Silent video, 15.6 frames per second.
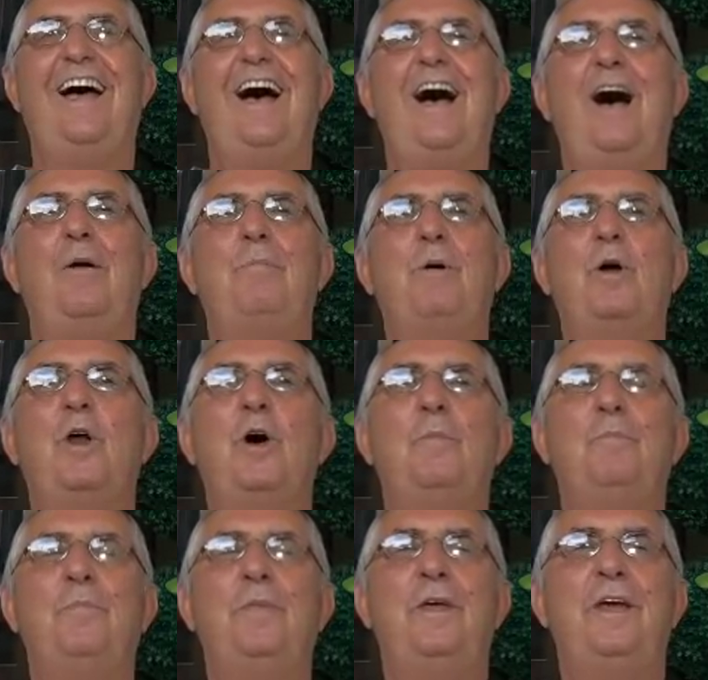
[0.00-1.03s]
I'll put
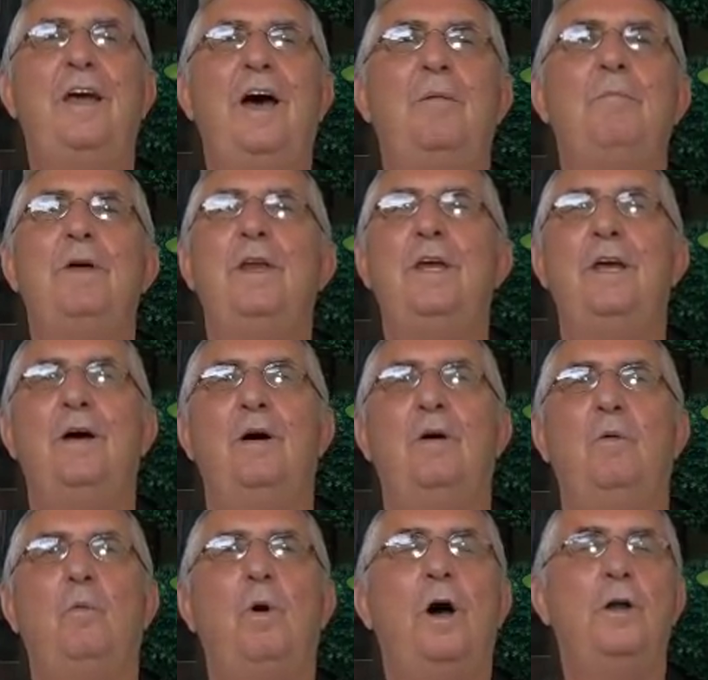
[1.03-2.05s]
up the how many uh,
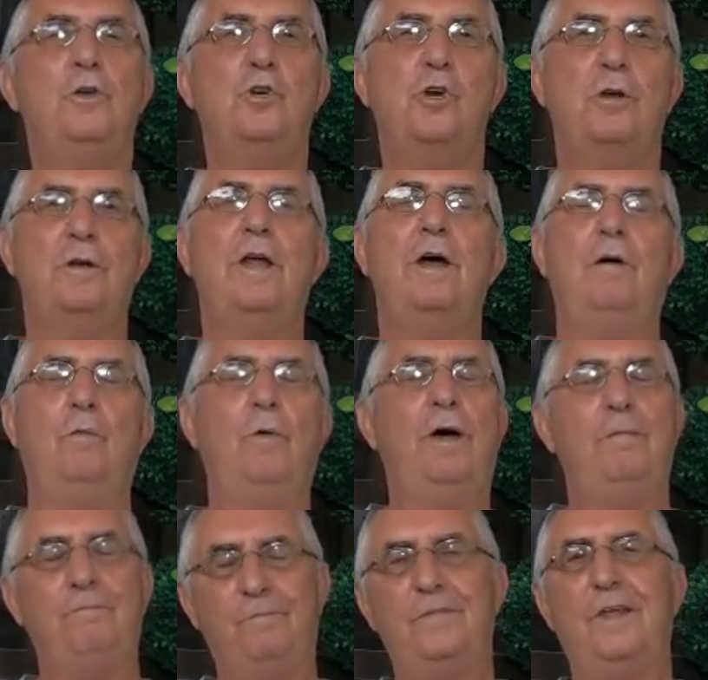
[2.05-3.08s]
watch.
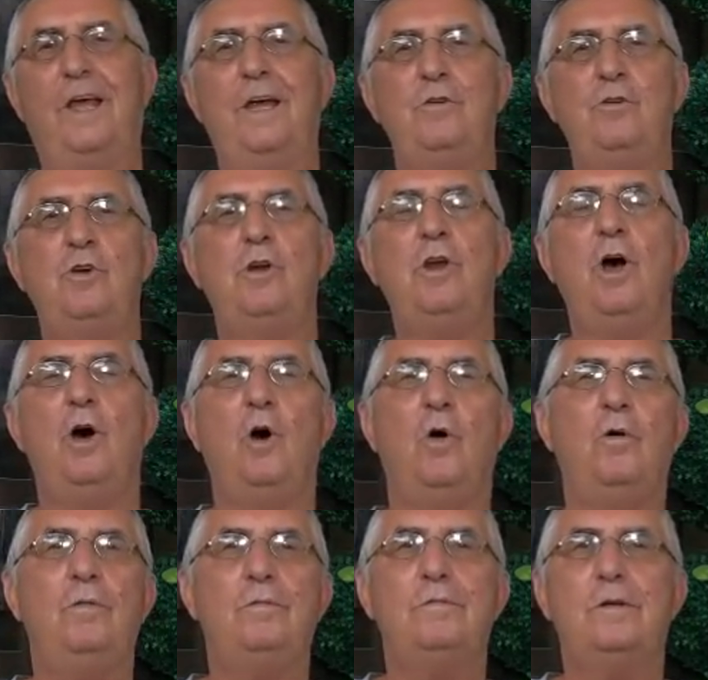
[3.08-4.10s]
Well, as you
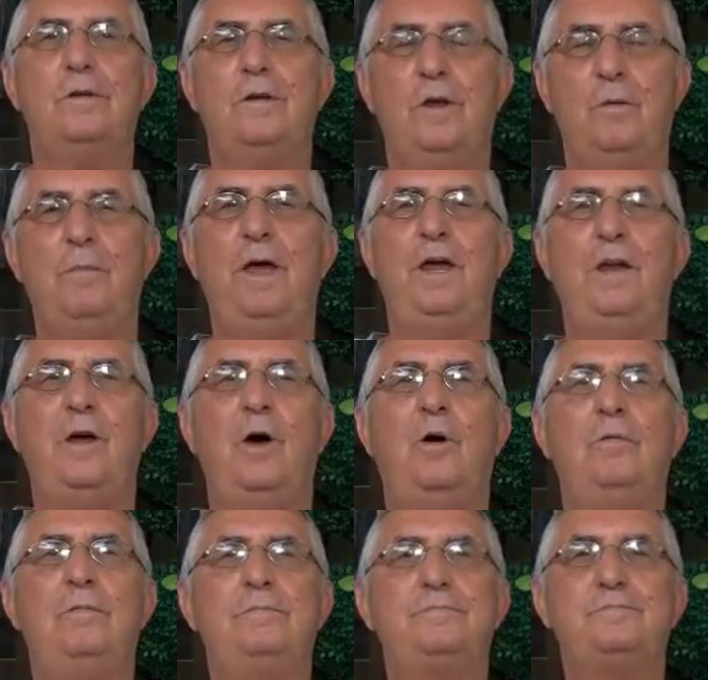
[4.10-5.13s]
know, you may
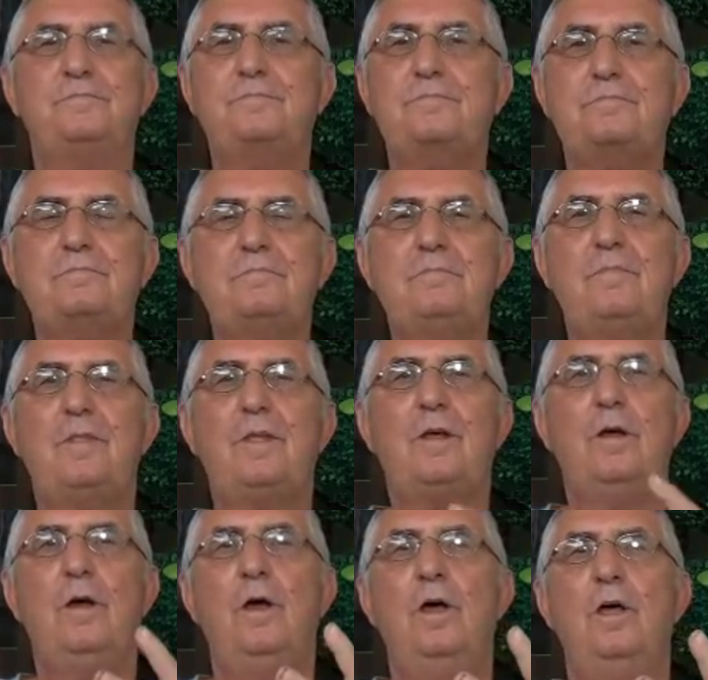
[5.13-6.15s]
know,
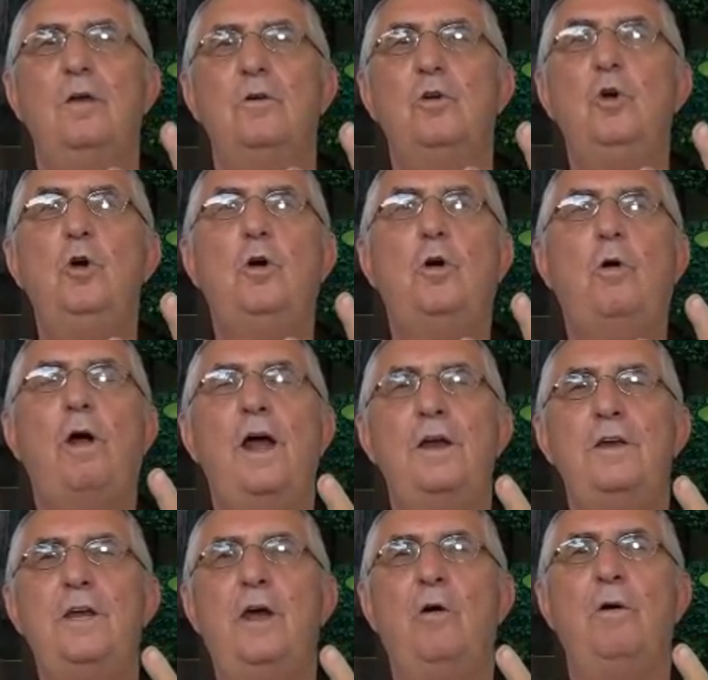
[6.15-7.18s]
two
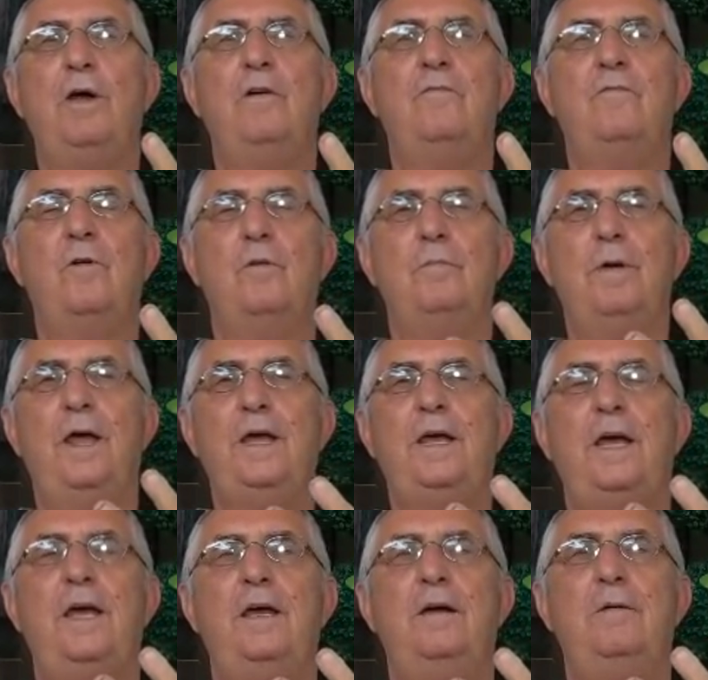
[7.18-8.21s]
criteria for
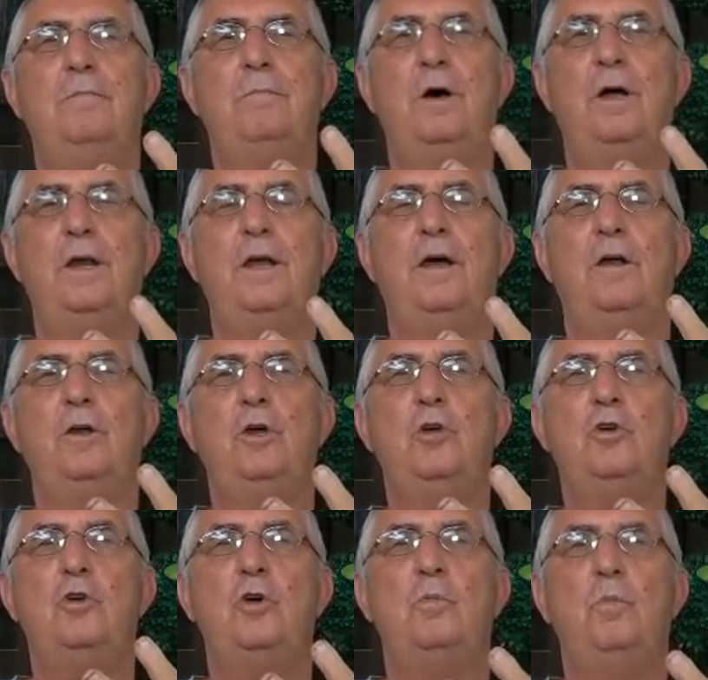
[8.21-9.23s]
making money on
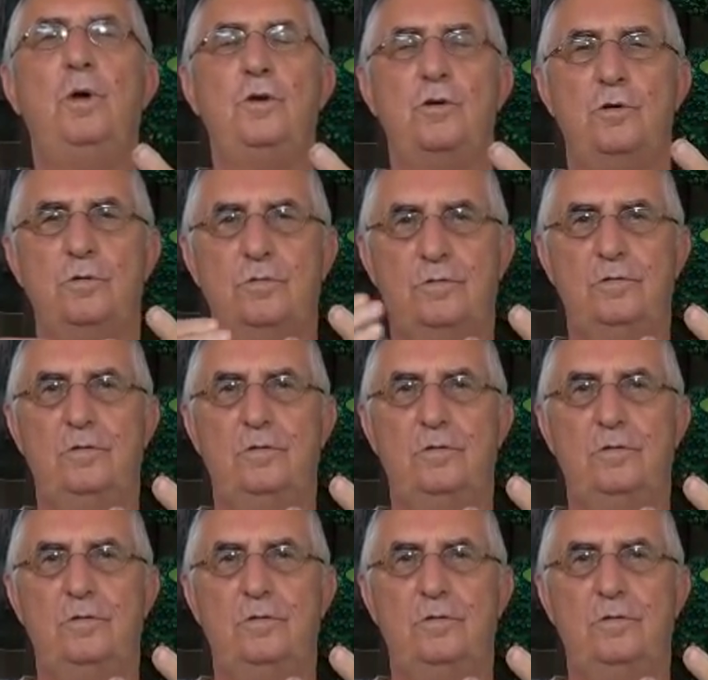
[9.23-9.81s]
YouTube, which is